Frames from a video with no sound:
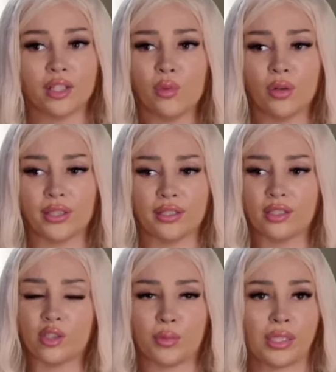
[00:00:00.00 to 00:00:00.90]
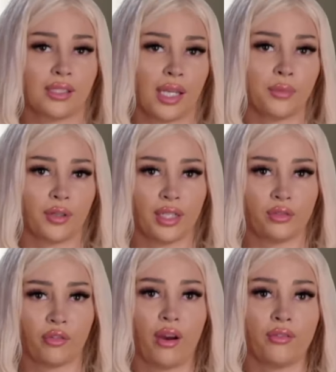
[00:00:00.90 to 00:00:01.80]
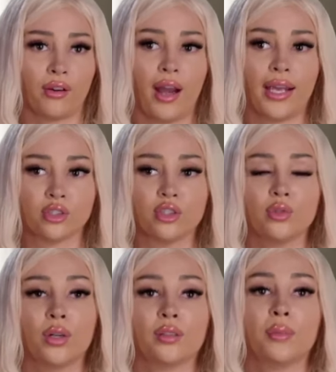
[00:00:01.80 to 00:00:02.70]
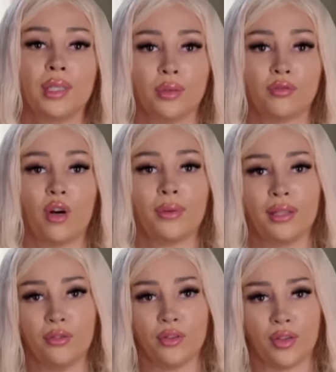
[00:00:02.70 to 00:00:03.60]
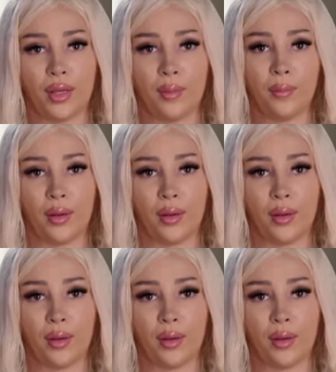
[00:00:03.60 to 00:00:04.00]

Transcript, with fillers: I don't want us to just be separated forever. I do want to be with Rob and live with him.